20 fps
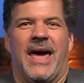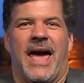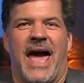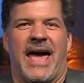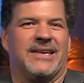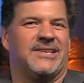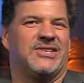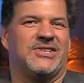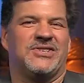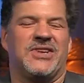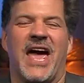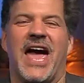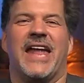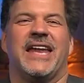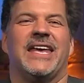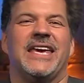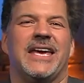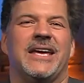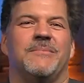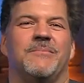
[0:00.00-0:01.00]
as
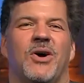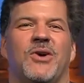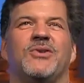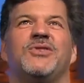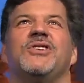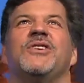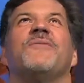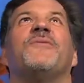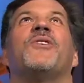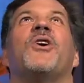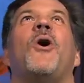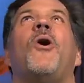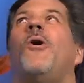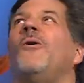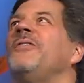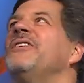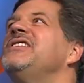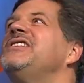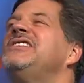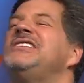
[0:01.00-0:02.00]
standing in motion for
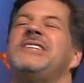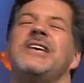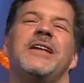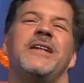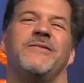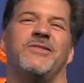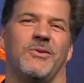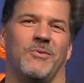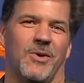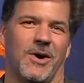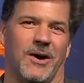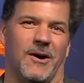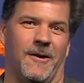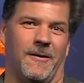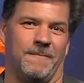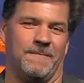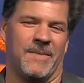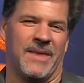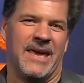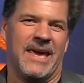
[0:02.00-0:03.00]
all the sin of the
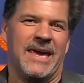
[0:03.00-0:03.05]
world